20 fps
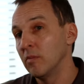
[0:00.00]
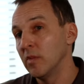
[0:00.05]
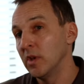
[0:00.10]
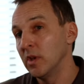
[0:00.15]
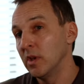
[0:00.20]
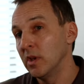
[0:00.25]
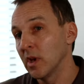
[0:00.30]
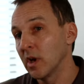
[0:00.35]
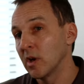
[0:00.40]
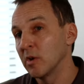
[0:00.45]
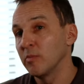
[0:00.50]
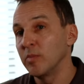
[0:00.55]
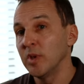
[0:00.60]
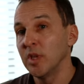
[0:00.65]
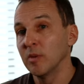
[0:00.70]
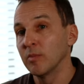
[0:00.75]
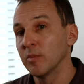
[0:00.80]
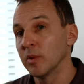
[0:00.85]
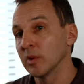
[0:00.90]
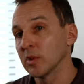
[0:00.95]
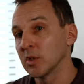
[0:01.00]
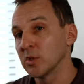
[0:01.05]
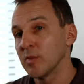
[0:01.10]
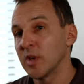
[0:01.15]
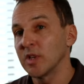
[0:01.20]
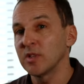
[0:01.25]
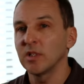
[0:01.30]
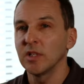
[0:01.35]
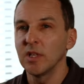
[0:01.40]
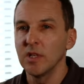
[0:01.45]
young people,
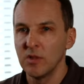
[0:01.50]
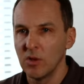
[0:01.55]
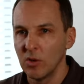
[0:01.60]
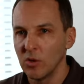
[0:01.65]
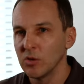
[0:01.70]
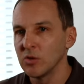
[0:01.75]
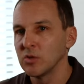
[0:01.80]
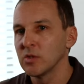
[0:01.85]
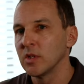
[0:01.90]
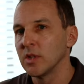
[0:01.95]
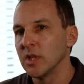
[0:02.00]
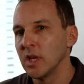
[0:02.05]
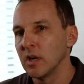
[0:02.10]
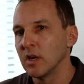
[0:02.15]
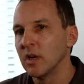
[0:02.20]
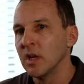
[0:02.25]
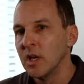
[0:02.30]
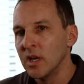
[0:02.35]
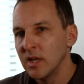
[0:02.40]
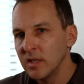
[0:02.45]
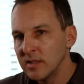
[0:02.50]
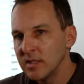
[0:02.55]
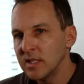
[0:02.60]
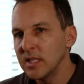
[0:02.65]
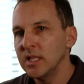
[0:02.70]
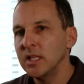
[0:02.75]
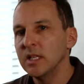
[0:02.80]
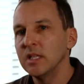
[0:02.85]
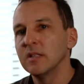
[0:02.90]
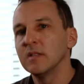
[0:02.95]
especially those in their
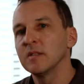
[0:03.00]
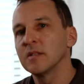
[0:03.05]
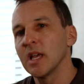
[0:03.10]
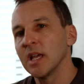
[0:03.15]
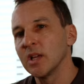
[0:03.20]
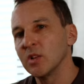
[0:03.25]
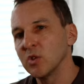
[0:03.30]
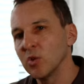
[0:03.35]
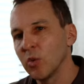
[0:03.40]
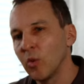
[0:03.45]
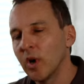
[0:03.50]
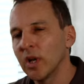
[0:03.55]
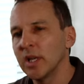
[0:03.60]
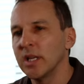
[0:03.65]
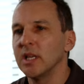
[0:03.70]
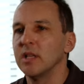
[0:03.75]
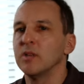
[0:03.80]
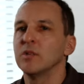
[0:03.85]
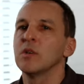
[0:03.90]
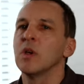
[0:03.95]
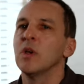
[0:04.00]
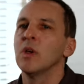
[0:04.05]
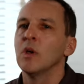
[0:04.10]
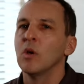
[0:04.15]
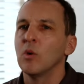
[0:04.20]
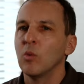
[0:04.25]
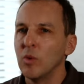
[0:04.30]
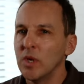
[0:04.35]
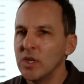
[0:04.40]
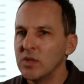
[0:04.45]
teens and 20s,
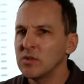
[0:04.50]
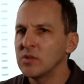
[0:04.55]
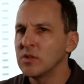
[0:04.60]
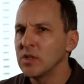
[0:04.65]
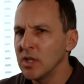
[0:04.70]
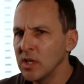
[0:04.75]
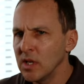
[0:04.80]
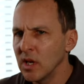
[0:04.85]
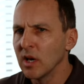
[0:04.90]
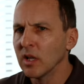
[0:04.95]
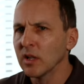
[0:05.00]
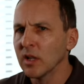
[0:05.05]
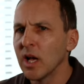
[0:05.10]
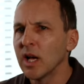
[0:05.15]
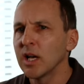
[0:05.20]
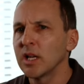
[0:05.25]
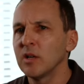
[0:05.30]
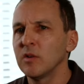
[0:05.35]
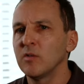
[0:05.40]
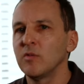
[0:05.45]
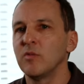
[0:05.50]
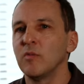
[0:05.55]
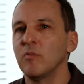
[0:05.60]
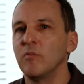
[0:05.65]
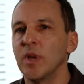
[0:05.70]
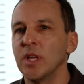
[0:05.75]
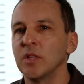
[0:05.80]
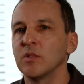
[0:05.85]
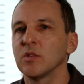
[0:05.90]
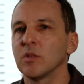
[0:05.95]
we see a lot of
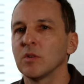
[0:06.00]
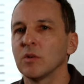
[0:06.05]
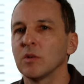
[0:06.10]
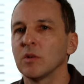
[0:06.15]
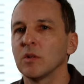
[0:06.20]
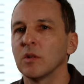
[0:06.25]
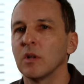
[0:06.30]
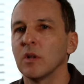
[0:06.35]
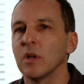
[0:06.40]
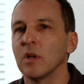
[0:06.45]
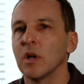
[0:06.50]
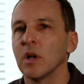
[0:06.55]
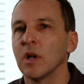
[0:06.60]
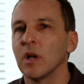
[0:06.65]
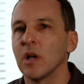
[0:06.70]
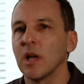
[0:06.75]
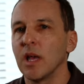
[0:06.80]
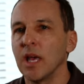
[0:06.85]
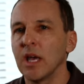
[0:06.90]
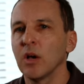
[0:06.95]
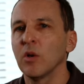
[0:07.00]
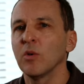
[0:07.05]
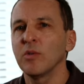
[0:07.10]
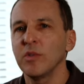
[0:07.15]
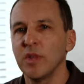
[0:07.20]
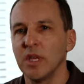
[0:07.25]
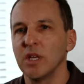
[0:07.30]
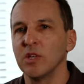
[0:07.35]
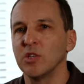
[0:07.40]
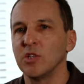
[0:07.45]
mental uh,
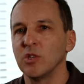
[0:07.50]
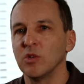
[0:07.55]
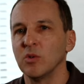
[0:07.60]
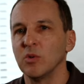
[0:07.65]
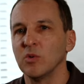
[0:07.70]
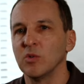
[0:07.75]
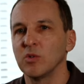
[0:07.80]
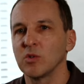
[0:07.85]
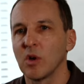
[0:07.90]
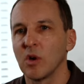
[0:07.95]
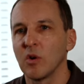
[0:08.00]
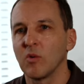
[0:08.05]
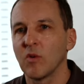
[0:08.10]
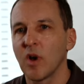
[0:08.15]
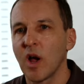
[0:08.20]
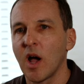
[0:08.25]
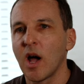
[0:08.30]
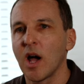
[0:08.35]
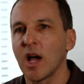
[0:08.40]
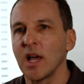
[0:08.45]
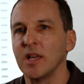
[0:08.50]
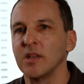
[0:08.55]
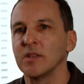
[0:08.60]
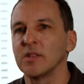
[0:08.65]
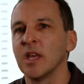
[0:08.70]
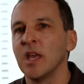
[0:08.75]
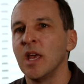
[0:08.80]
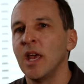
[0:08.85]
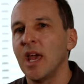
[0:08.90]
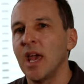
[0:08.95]
health issues
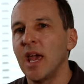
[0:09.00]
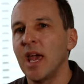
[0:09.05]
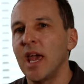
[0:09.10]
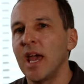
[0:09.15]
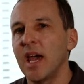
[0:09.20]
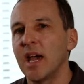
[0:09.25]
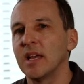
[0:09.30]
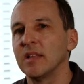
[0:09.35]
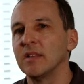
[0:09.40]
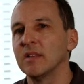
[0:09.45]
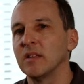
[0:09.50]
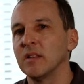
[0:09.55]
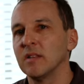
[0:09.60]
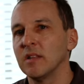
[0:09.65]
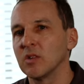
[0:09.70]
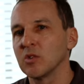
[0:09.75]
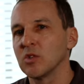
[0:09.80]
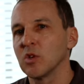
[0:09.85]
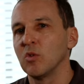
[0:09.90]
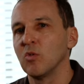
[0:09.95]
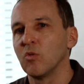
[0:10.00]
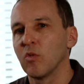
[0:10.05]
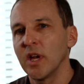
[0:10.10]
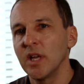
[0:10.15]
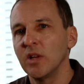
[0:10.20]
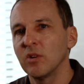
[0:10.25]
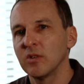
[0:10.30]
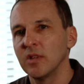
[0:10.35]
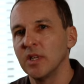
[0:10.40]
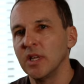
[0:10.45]
arise, and there's a
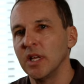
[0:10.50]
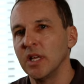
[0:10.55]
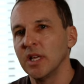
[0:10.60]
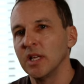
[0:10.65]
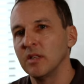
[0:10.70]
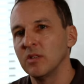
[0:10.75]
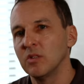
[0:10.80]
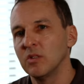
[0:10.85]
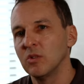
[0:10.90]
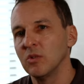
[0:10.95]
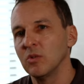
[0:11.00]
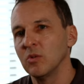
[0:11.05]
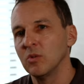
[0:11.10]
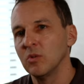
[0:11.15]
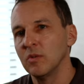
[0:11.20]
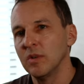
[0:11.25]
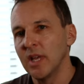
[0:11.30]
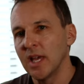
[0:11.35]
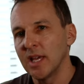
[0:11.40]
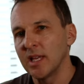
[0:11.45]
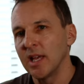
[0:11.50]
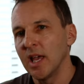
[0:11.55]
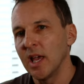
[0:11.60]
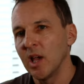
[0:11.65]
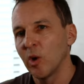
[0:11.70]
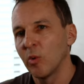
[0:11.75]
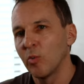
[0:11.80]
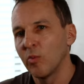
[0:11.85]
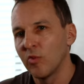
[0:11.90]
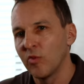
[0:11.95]
greater need to get
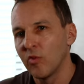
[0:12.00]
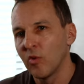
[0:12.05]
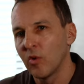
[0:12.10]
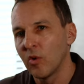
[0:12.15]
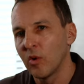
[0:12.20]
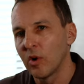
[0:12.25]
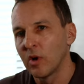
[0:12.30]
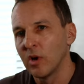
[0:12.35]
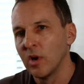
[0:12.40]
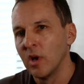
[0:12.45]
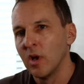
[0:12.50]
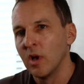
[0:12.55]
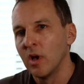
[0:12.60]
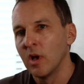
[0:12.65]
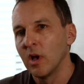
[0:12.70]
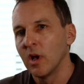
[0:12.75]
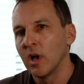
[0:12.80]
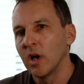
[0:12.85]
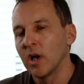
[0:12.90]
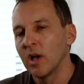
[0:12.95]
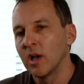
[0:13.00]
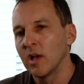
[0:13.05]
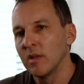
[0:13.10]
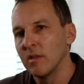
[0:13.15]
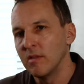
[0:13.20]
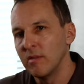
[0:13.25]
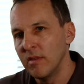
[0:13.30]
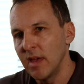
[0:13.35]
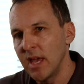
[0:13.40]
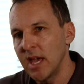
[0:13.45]
help for uh,
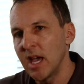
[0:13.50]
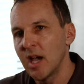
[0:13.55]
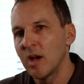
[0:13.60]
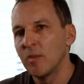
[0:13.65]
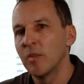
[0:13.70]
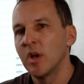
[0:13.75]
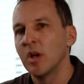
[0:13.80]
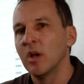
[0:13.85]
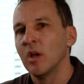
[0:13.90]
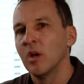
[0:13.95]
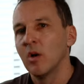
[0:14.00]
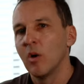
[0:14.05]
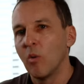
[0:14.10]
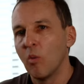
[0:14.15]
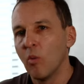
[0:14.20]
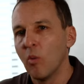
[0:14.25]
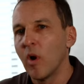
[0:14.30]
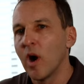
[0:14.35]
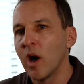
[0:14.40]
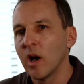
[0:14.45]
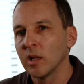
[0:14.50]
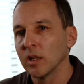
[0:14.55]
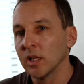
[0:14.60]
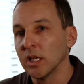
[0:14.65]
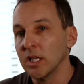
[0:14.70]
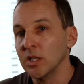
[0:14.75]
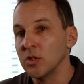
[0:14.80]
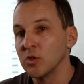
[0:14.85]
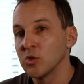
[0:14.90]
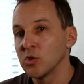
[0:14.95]
them while
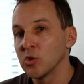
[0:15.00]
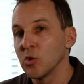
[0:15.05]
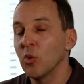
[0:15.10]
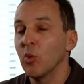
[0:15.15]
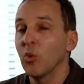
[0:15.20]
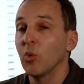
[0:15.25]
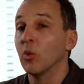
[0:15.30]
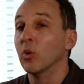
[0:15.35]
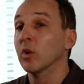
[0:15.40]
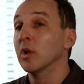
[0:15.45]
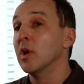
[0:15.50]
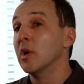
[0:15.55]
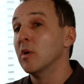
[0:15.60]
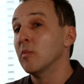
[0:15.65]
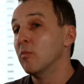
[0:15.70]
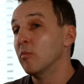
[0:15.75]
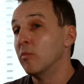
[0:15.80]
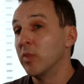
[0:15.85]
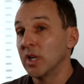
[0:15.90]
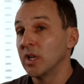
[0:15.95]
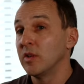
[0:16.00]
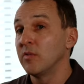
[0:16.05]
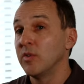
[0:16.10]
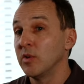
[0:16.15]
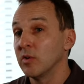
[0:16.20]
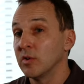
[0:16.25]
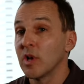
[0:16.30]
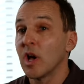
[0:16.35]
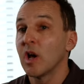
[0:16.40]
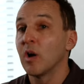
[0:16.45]
in school. But if
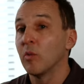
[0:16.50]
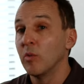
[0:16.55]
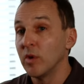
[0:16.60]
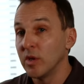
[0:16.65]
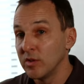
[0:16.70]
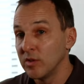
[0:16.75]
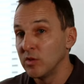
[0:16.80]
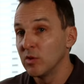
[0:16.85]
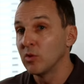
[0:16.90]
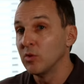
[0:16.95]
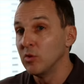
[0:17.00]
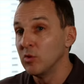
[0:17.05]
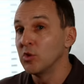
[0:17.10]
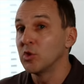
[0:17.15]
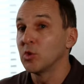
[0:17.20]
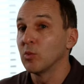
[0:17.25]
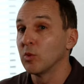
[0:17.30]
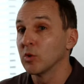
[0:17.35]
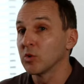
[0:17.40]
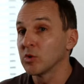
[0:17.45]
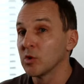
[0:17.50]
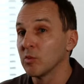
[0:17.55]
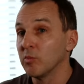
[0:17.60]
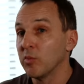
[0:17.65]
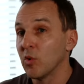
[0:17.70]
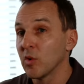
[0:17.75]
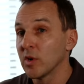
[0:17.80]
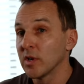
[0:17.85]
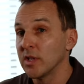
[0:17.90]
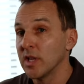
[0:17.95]
you're not with your usual
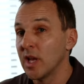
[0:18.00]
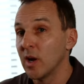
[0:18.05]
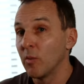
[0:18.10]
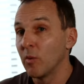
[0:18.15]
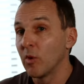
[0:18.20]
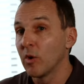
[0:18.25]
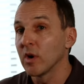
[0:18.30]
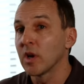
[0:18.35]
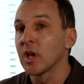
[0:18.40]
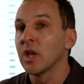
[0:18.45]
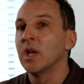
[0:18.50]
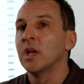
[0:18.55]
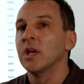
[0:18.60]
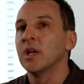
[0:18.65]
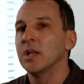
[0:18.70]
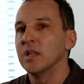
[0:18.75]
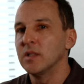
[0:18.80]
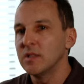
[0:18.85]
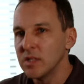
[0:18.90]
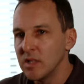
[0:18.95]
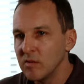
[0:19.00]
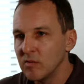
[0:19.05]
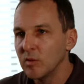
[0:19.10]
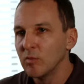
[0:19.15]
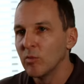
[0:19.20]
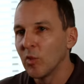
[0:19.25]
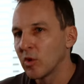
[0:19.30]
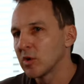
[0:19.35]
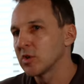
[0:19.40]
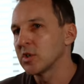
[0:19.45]
support network, it's
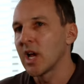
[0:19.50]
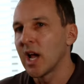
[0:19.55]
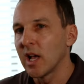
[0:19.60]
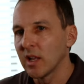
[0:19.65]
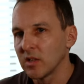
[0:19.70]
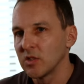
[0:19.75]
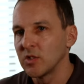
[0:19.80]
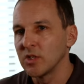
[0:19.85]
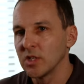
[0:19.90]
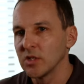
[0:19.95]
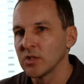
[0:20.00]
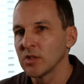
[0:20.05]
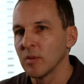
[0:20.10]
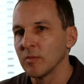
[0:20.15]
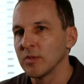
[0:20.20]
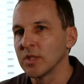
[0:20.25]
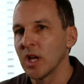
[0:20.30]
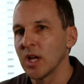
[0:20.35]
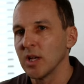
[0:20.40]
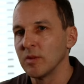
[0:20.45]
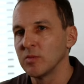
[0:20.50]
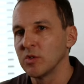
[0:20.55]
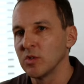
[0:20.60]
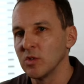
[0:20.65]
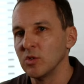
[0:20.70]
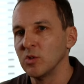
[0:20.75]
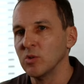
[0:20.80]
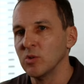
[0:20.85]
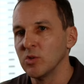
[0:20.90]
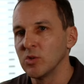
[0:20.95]
even more challenging sometimes
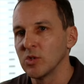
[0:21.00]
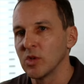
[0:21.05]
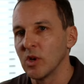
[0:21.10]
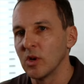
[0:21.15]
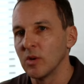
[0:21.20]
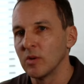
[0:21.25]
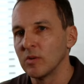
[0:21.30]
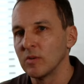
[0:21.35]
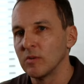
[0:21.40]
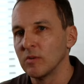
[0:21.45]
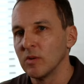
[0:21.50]
to do so.